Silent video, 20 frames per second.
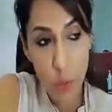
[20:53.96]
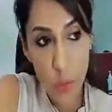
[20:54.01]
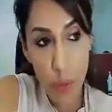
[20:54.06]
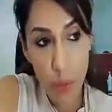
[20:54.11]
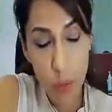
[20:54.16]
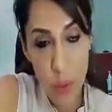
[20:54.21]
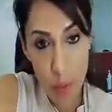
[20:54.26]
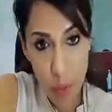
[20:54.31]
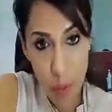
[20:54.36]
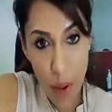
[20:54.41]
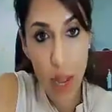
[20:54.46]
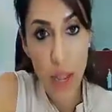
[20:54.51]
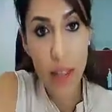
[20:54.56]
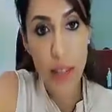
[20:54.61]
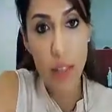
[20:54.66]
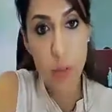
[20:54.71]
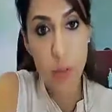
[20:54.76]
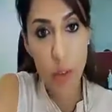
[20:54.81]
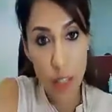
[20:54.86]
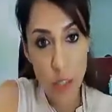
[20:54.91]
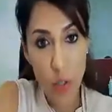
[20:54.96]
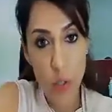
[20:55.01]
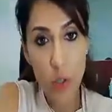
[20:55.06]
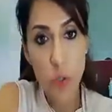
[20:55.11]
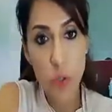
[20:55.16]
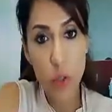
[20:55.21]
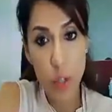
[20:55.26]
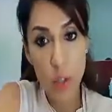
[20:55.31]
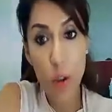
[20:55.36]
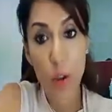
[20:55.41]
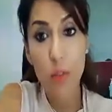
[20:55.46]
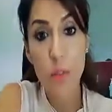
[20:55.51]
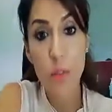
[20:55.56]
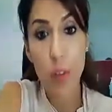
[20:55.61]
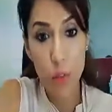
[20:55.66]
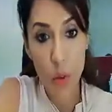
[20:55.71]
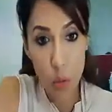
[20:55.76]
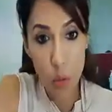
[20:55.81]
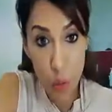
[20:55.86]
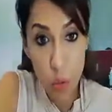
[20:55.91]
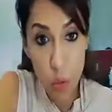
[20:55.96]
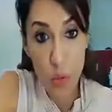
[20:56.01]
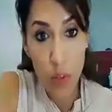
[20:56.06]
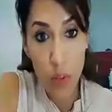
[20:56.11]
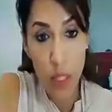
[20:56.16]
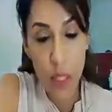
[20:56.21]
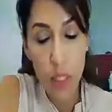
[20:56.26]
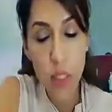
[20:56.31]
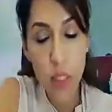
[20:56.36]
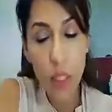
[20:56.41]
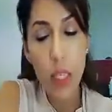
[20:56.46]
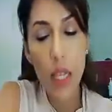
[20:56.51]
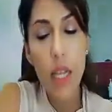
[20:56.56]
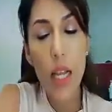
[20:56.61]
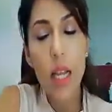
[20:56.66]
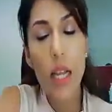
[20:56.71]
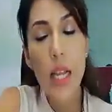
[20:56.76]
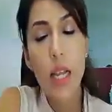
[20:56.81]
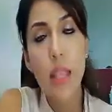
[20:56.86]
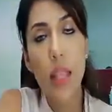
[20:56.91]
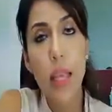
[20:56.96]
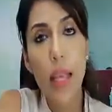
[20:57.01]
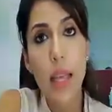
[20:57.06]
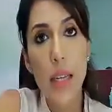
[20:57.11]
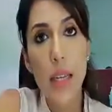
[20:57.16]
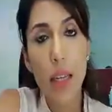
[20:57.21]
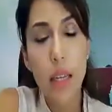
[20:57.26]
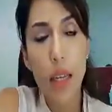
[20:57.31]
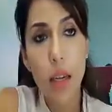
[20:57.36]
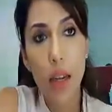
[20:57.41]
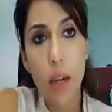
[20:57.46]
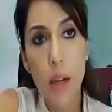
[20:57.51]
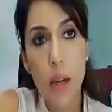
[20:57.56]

be passed the resolution of the removal, then